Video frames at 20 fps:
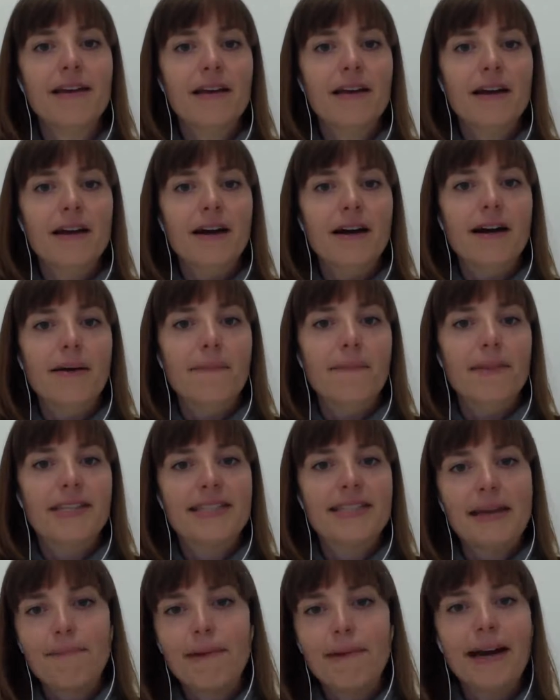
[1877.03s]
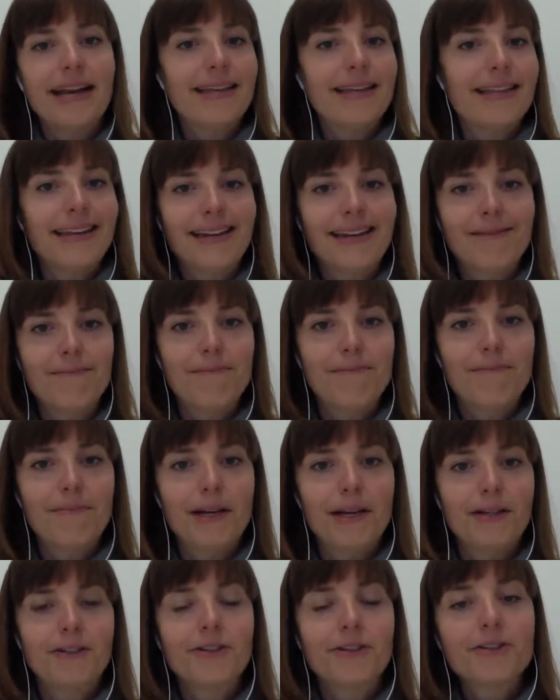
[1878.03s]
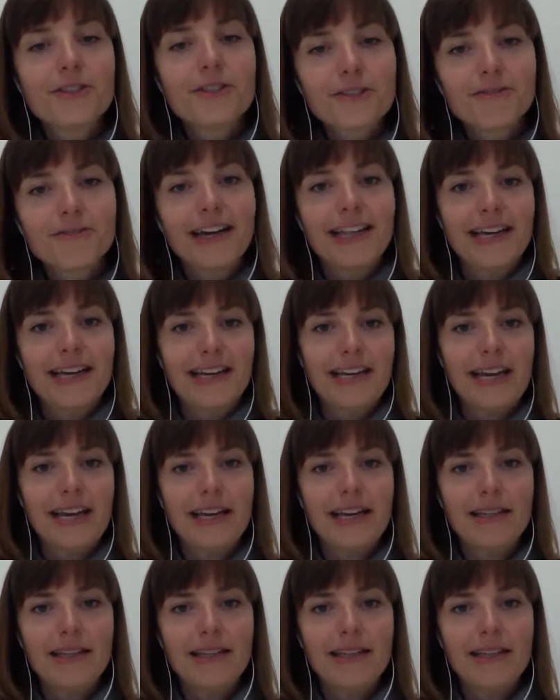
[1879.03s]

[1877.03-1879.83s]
the same body that had been crucified, that he had,